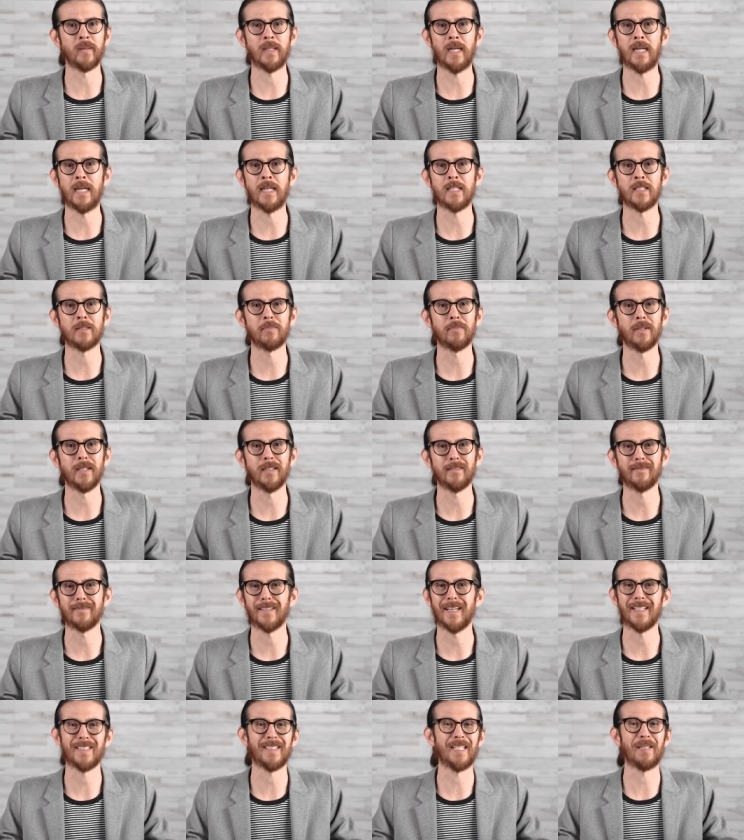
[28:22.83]
guys, but
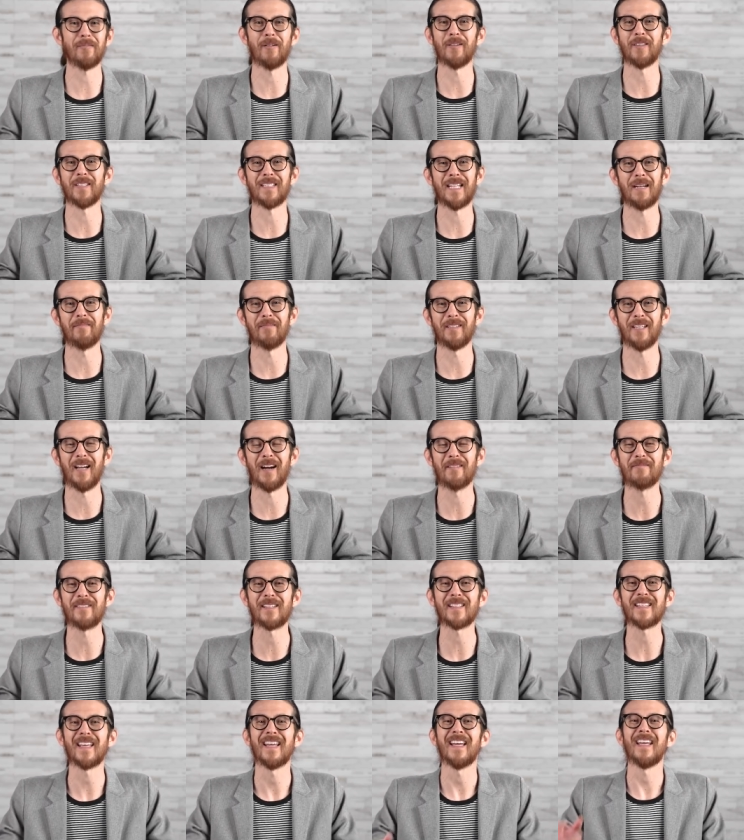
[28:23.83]
I see them all the time at the
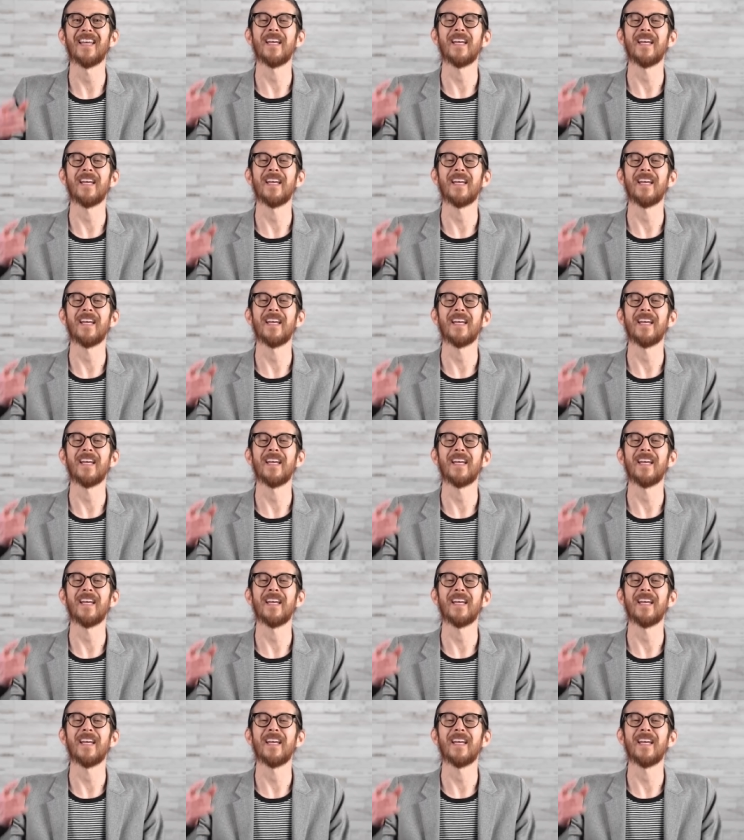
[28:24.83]
office.